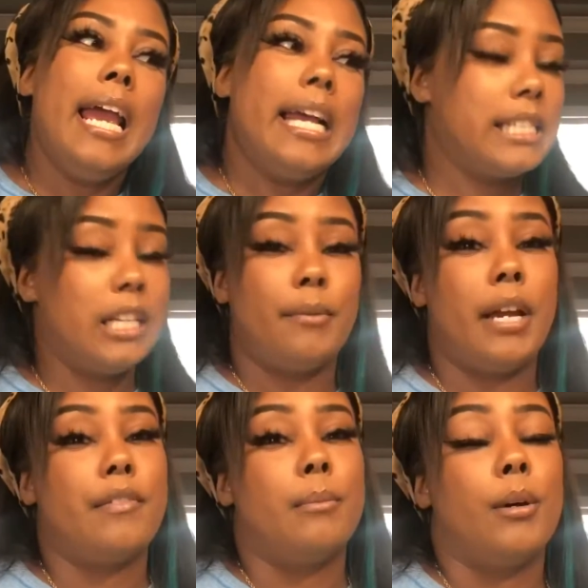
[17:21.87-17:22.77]
it's an
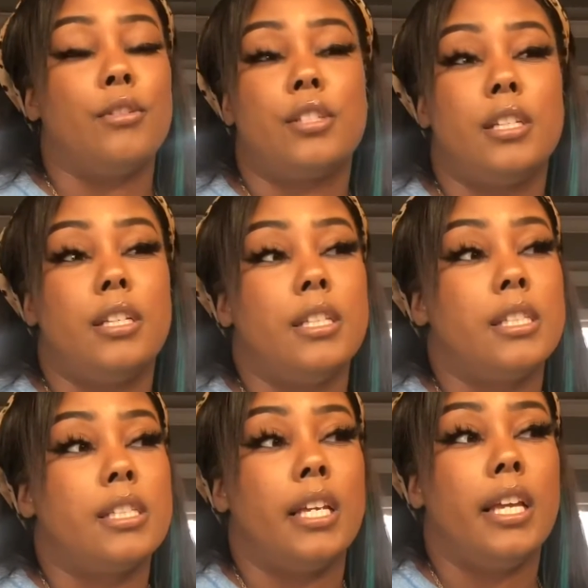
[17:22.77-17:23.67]
array of
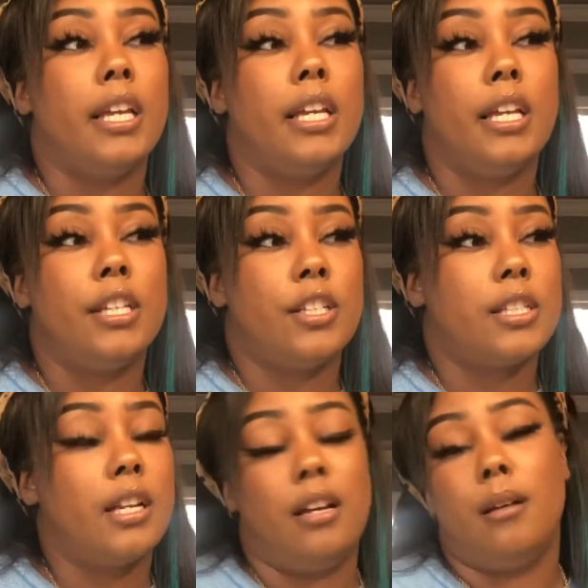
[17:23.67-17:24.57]
emotions. It, it
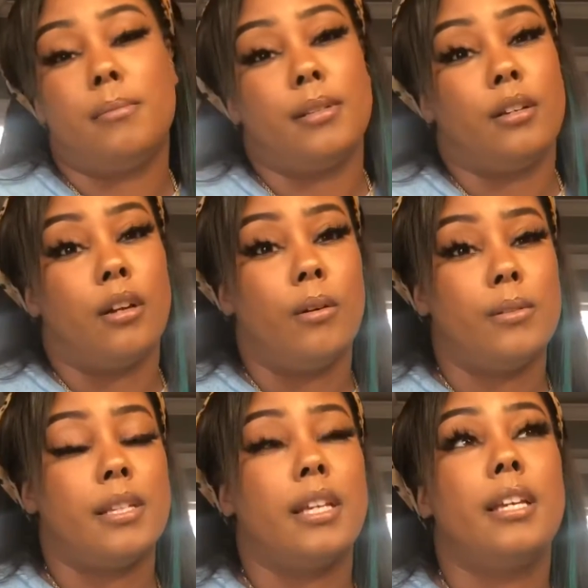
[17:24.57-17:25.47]
just comes and
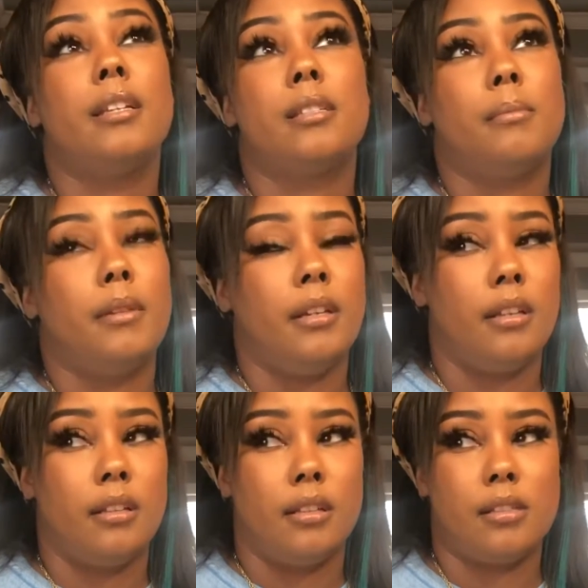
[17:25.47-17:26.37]
goes. It hits
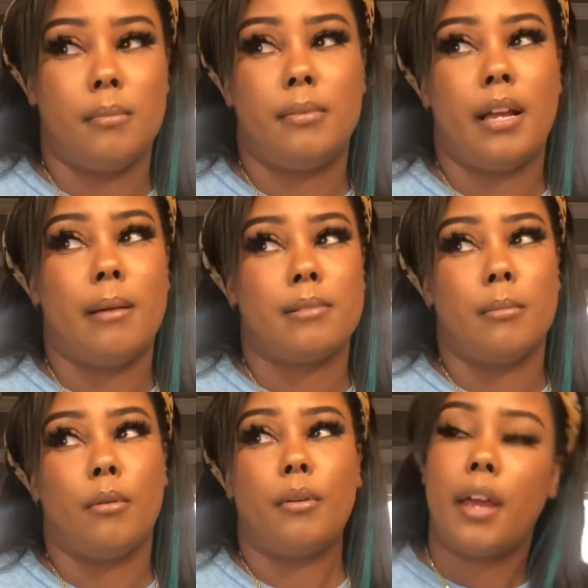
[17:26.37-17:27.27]
me, and then sometimes
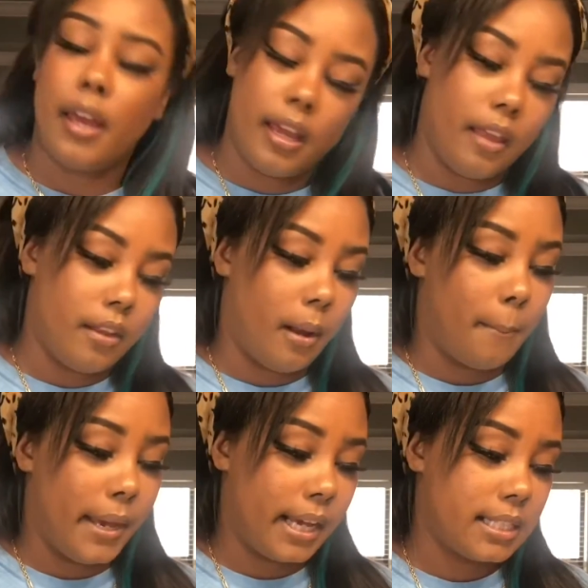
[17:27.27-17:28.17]
I'm okay, and then
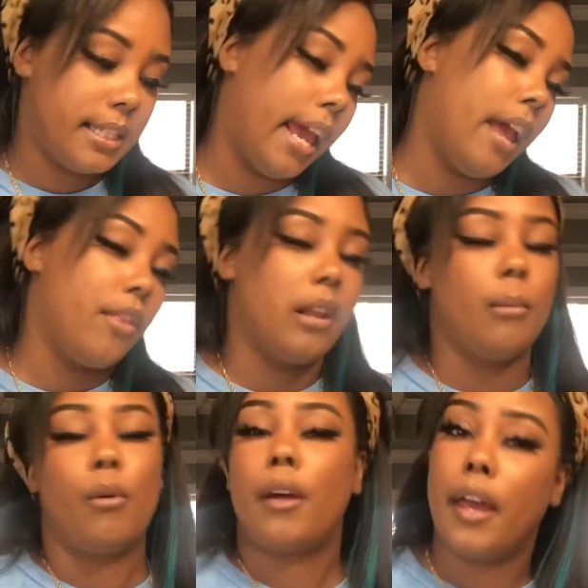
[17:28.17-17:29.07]
I'm back sad, then
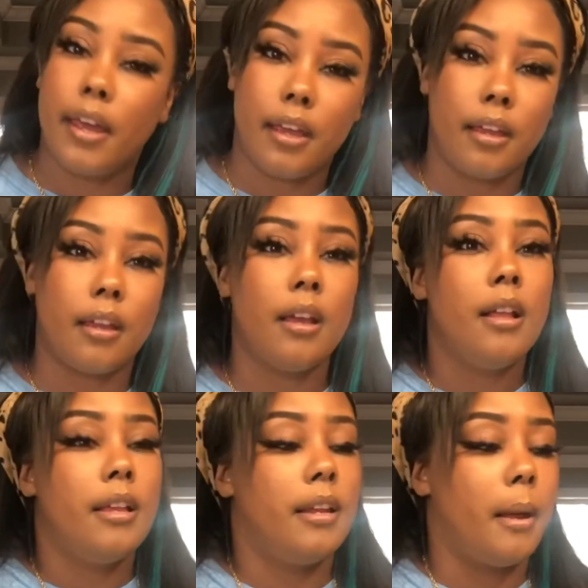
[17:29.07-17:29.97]
I'm okay,
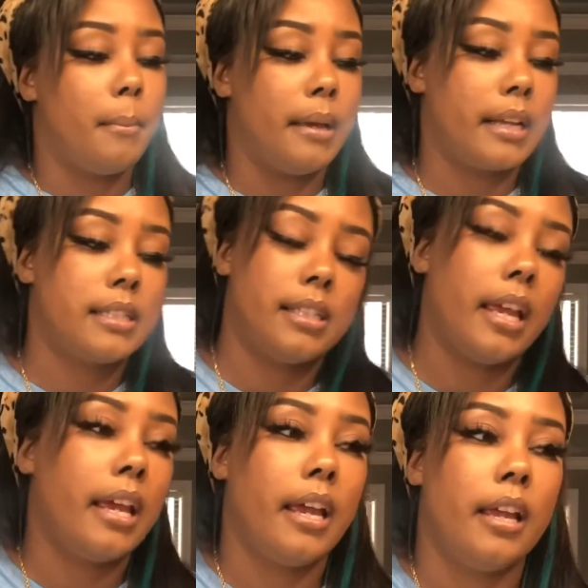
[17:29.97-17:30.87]
and I'm back
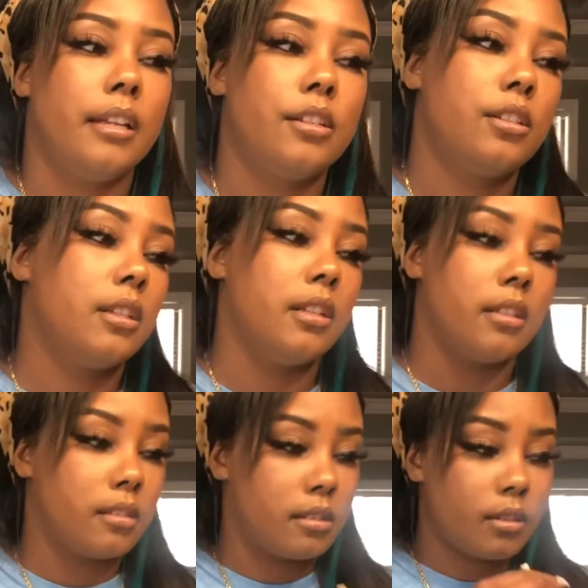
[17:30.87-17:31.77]
sad. And it's
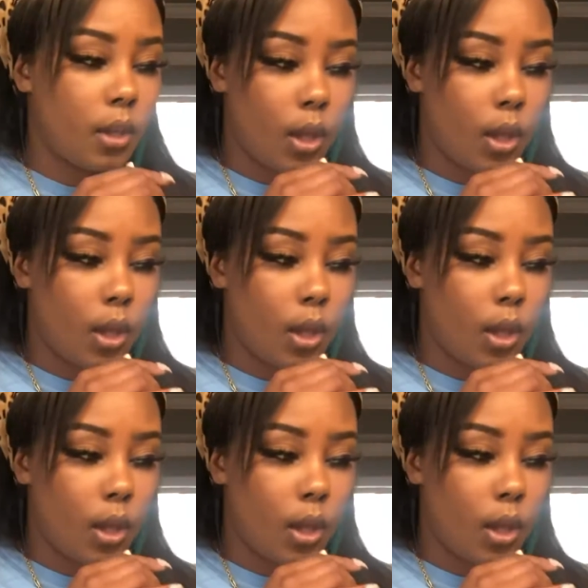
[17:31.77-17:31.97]
just,